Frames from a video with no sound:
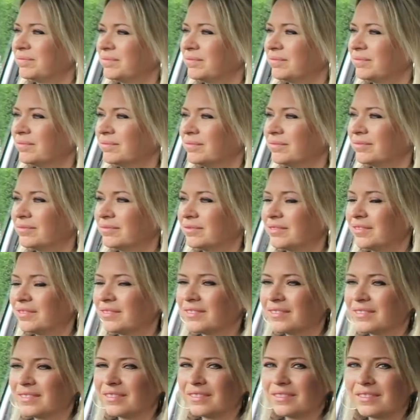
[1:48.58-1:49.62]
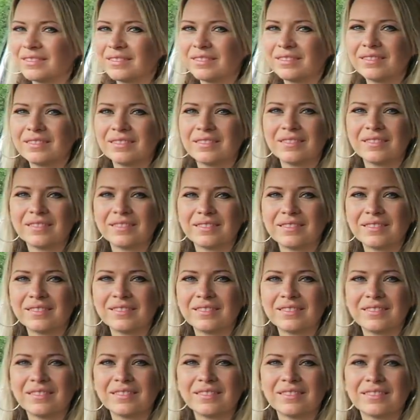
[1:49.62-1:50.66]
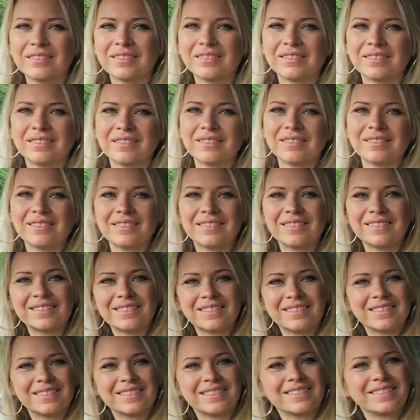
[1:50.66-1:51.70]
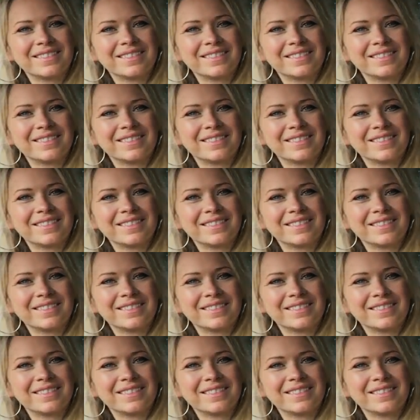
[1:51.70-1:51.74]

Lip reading: No words are spoken by the person on screen.